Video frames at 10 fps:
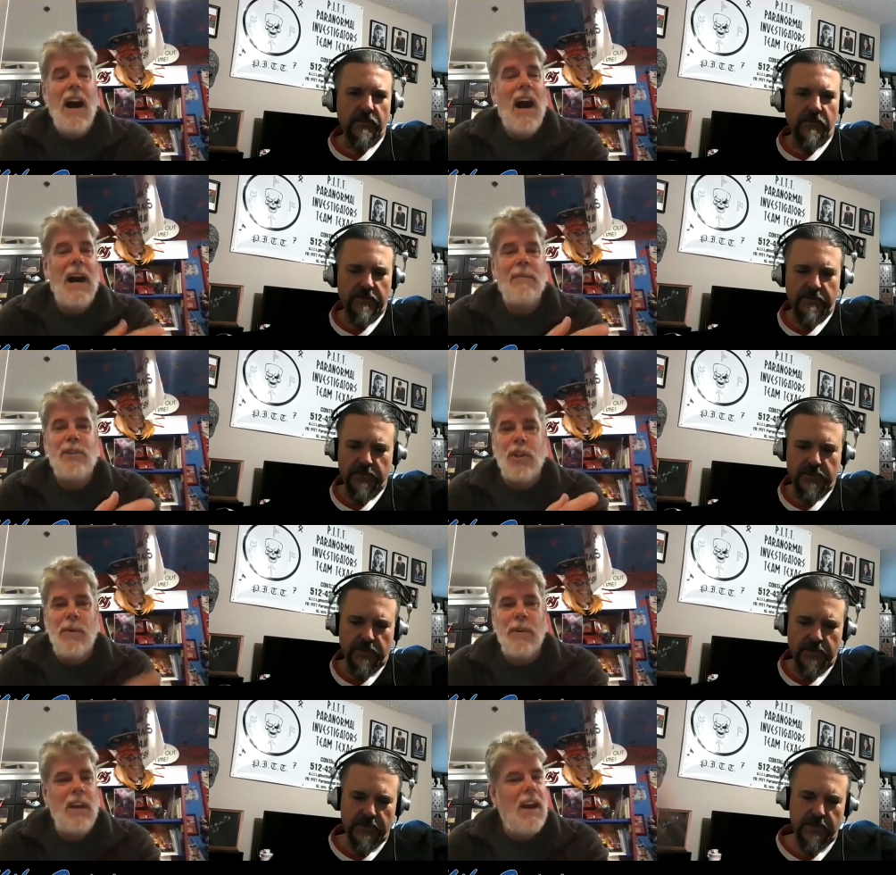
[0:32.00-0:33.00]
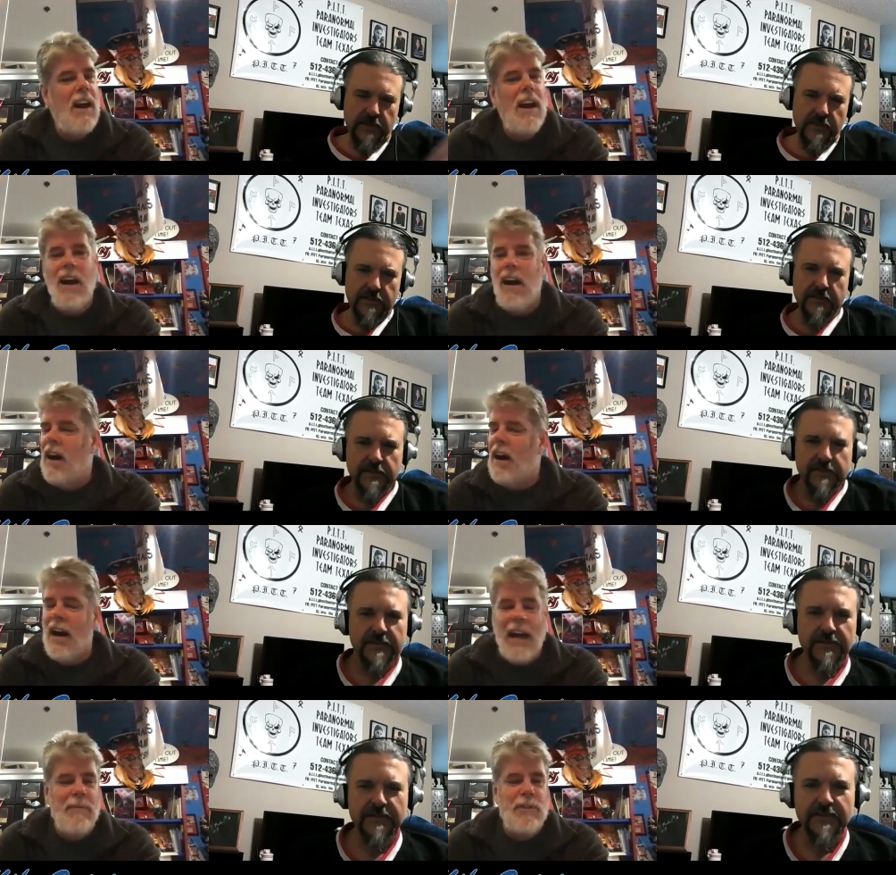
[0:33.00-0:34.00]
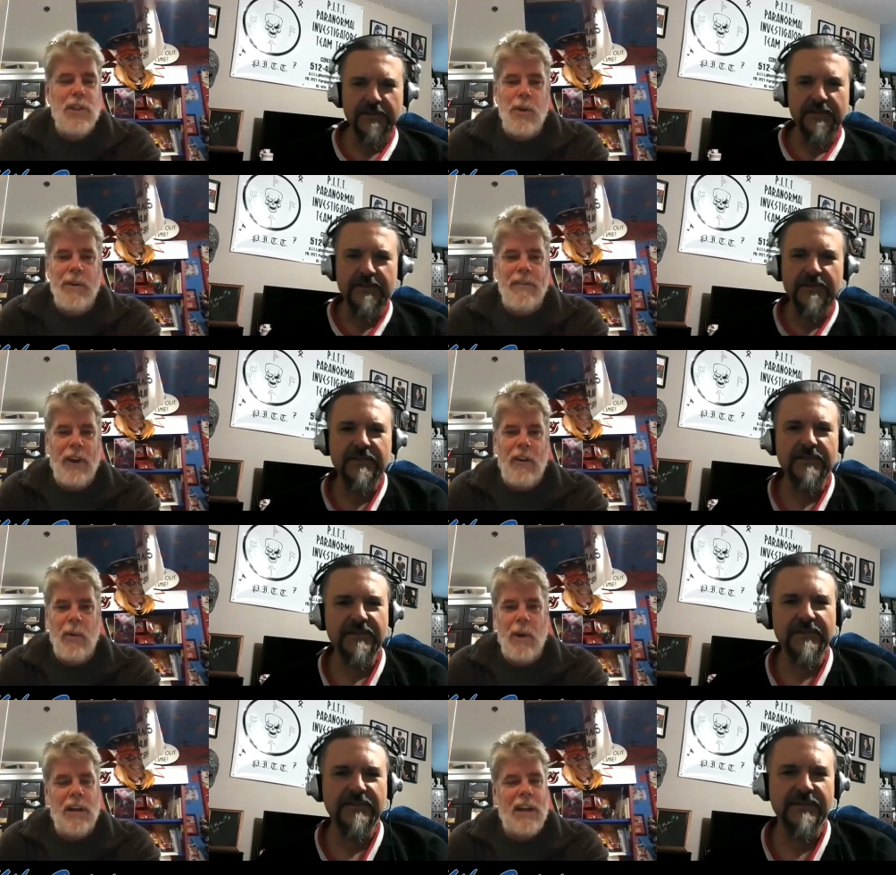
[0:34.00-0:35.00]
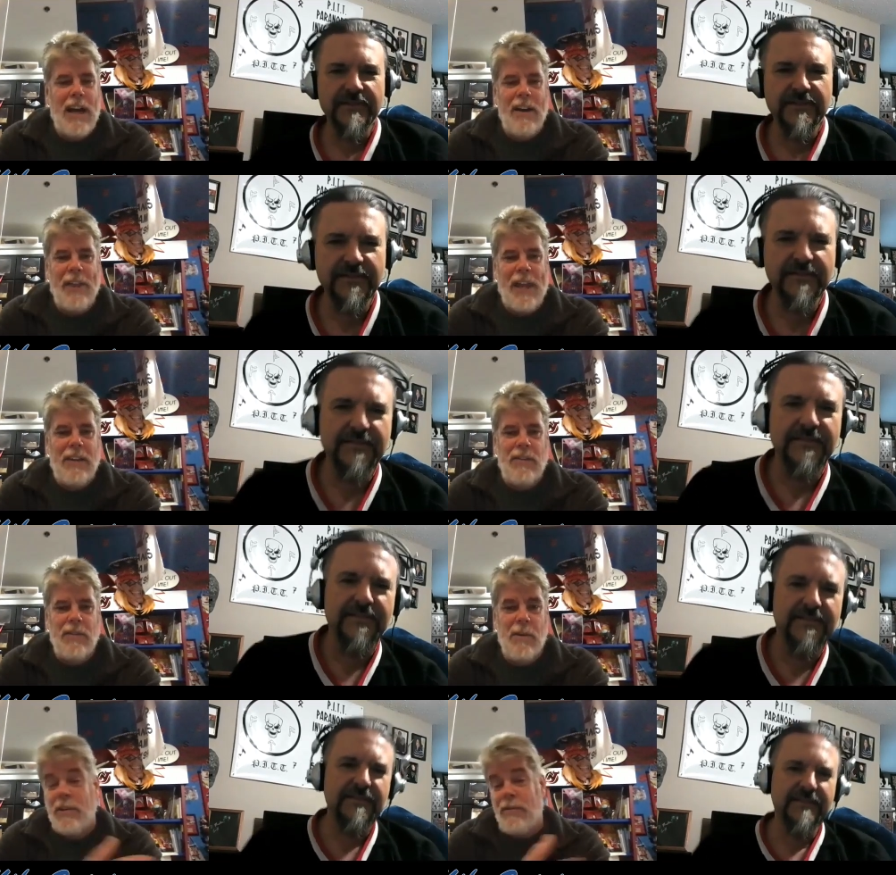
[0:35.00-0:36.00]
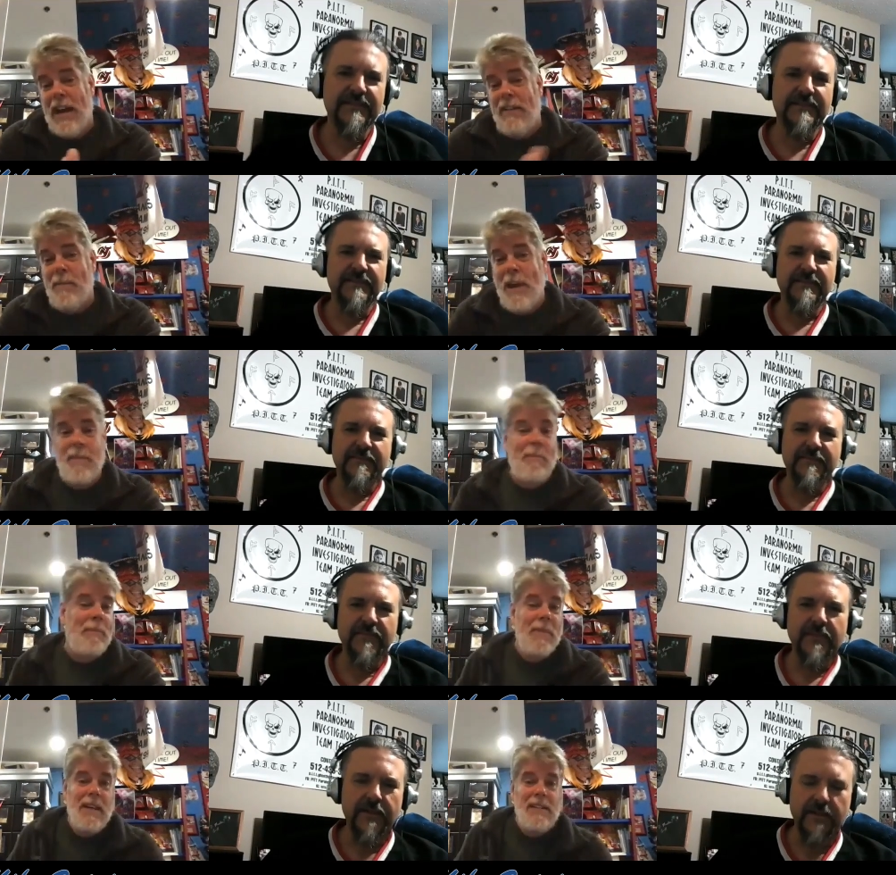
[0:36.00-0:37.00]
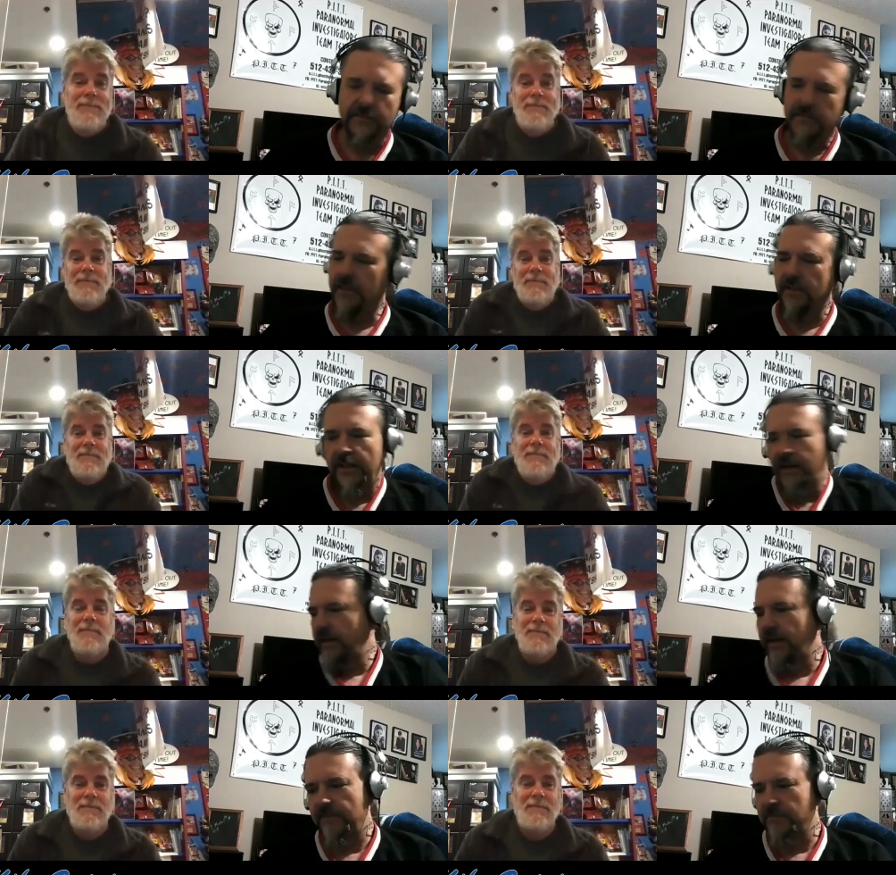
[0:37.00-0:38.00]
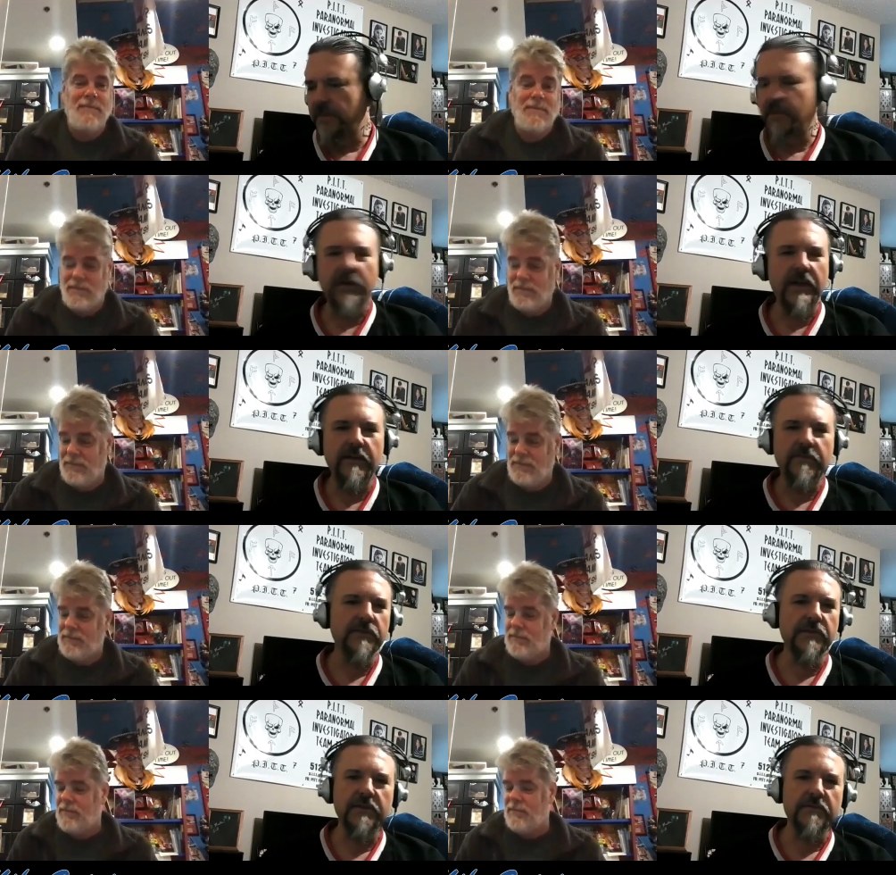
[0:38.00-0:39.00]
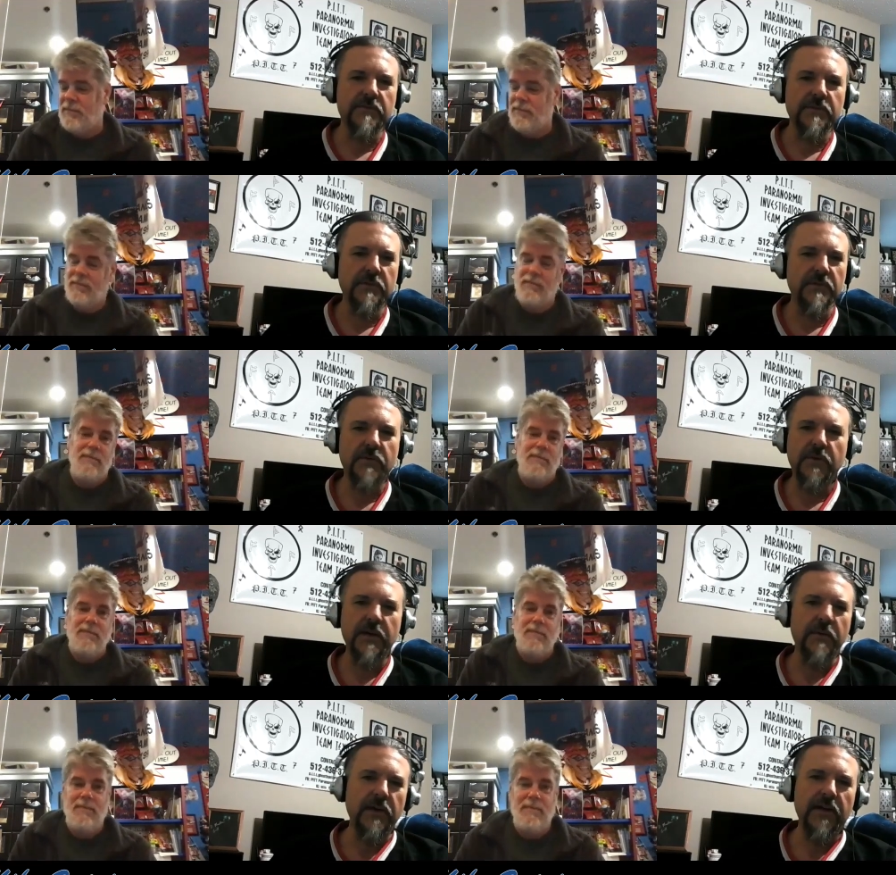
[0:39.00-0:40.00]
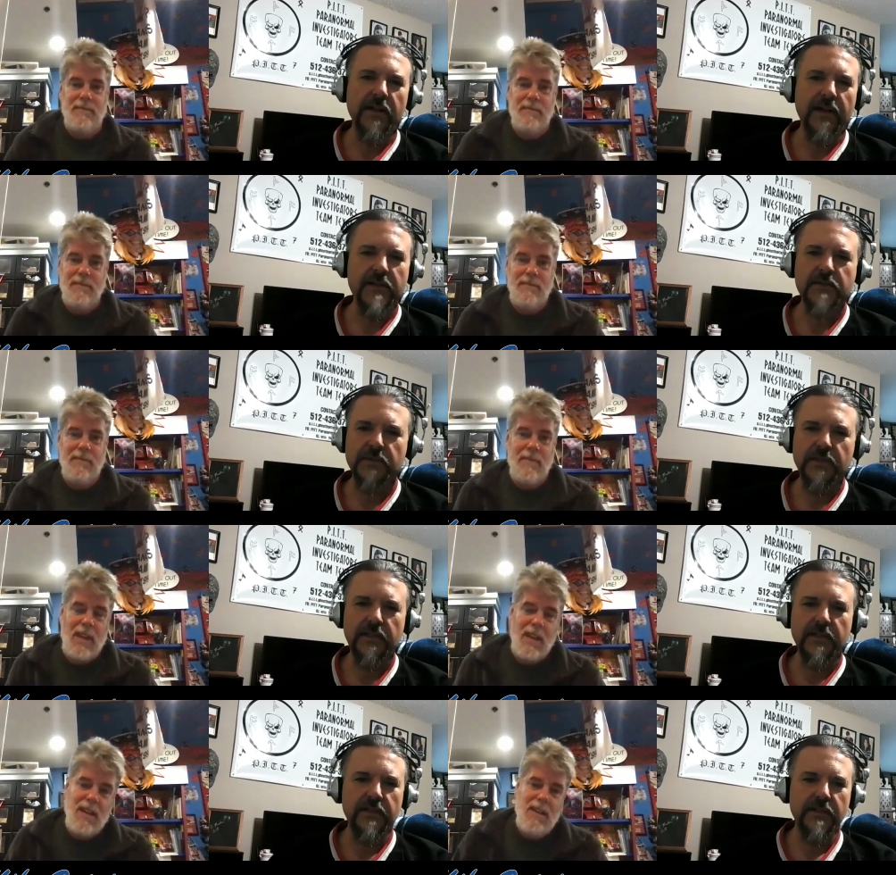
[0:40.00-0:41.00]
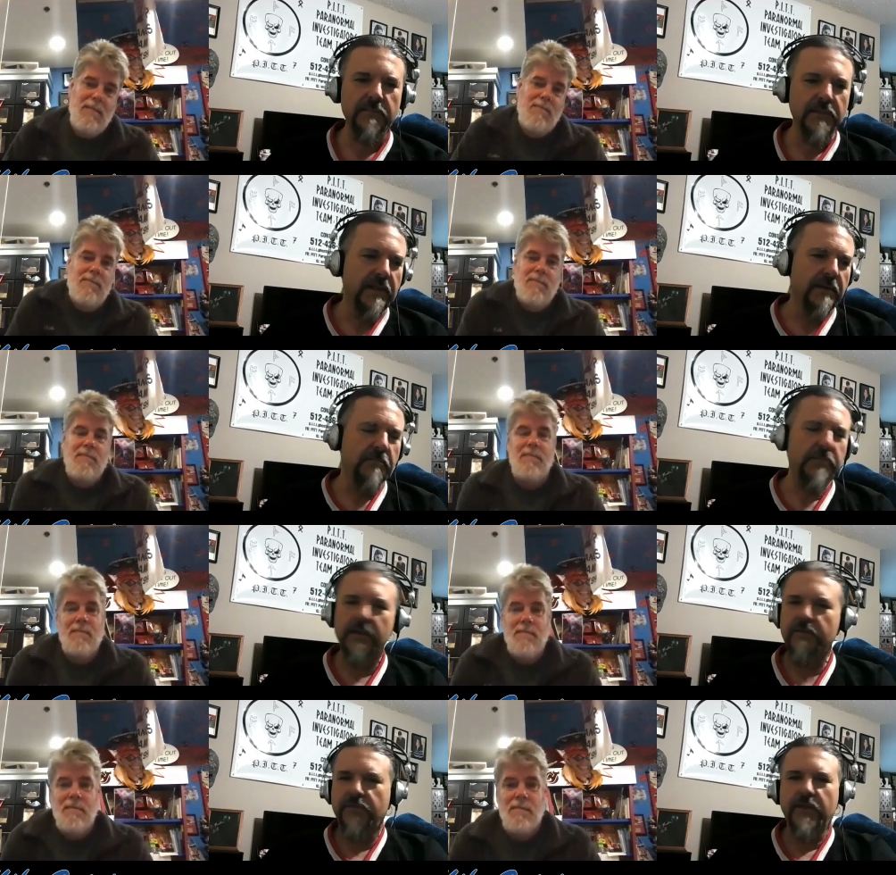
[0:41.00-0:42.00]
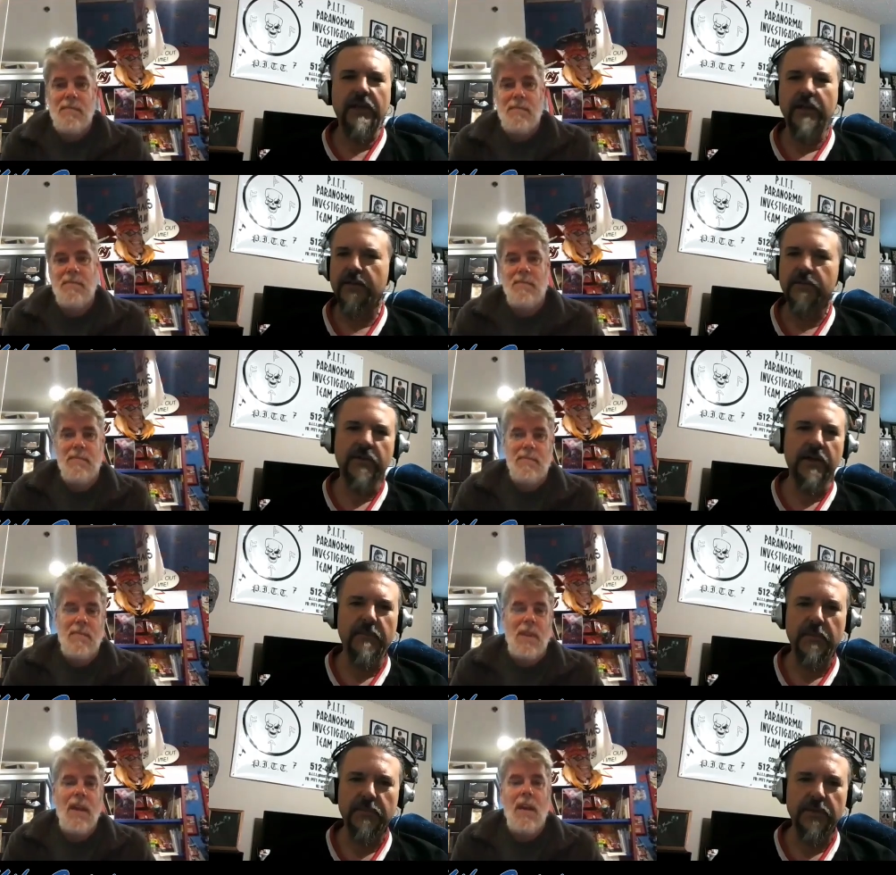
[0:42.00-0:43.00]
Speaker 1: way from New Jersey. I am doing very well, Kyle. Thank you so much for having me on. Oh, man, I've
Speaker 2: been waiting for this for quite a while, actually. Big fan of Comic Book